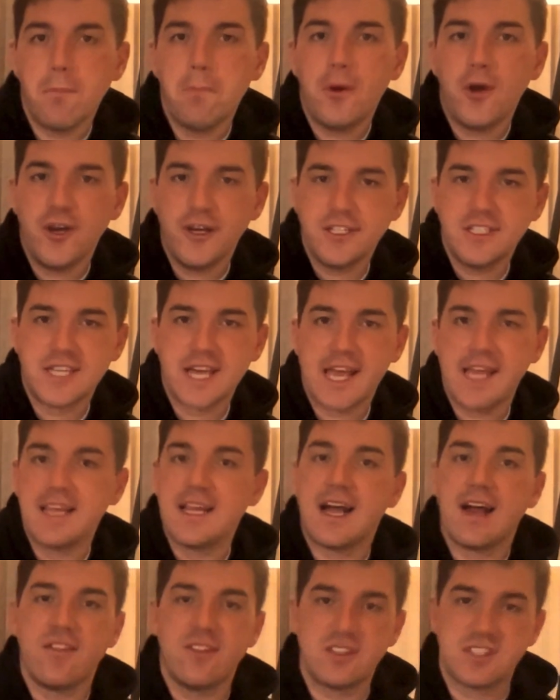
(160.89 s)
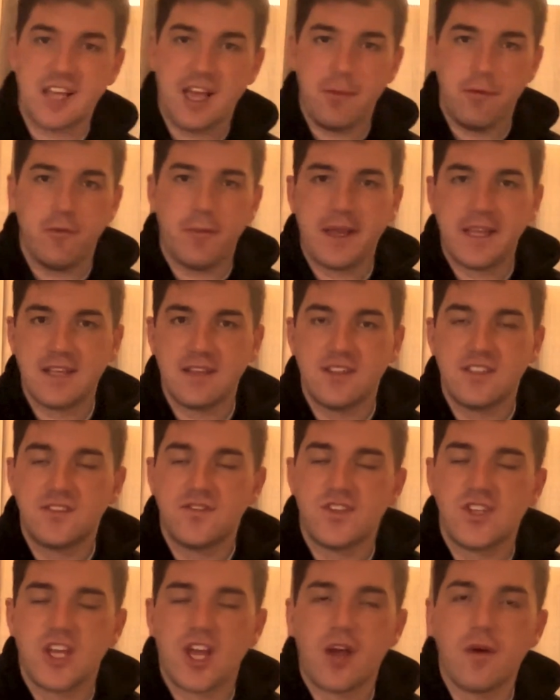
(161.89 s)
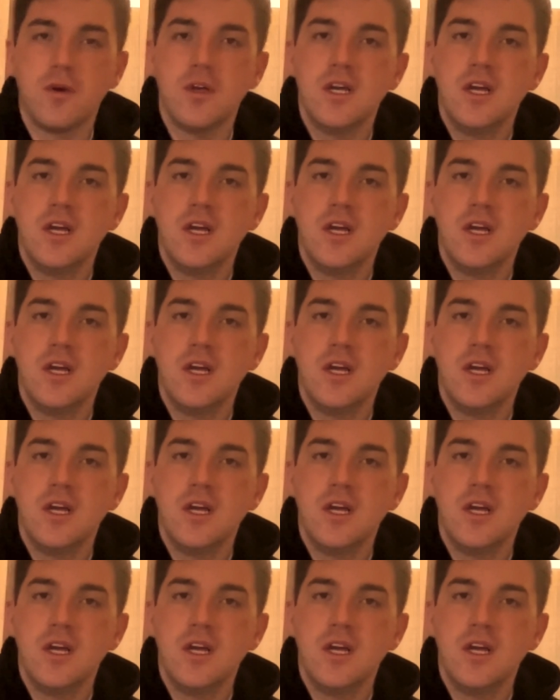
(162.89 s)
per day at the time of making this video.